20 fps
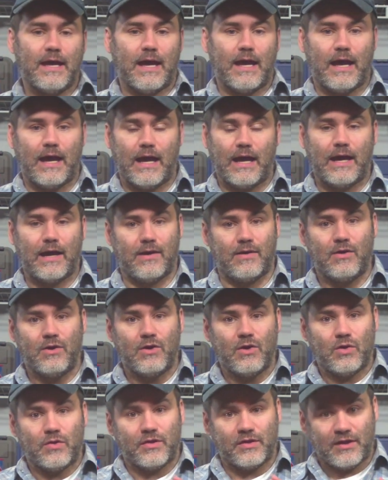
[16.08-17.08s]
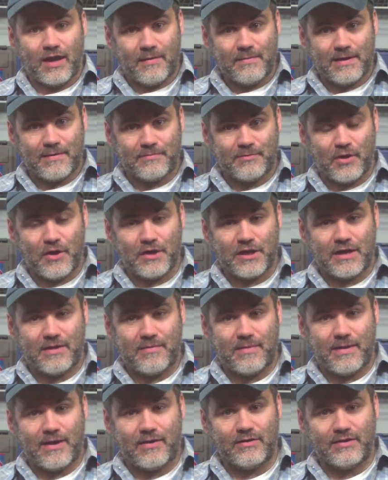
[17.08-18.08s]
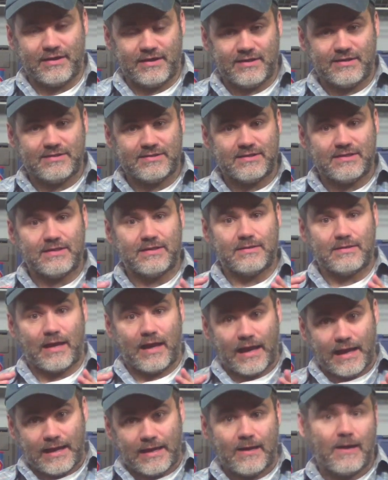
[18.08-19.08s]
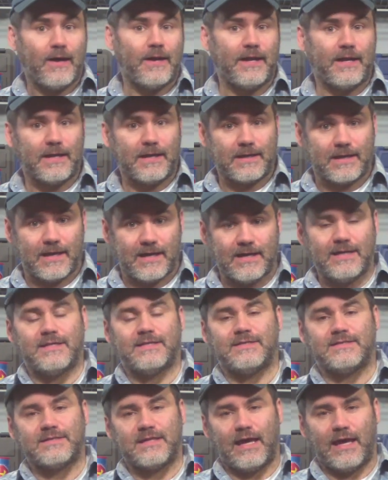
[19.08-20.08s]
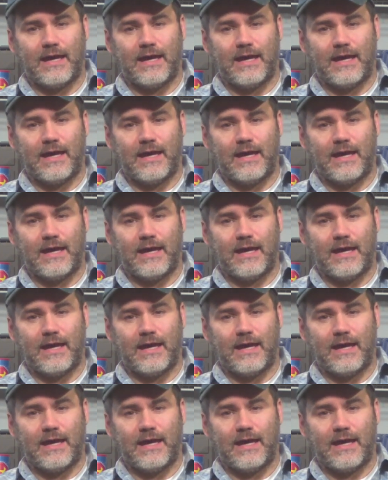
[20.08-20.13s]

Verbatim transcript: Uh, the topic I'm talking about is iconic guns.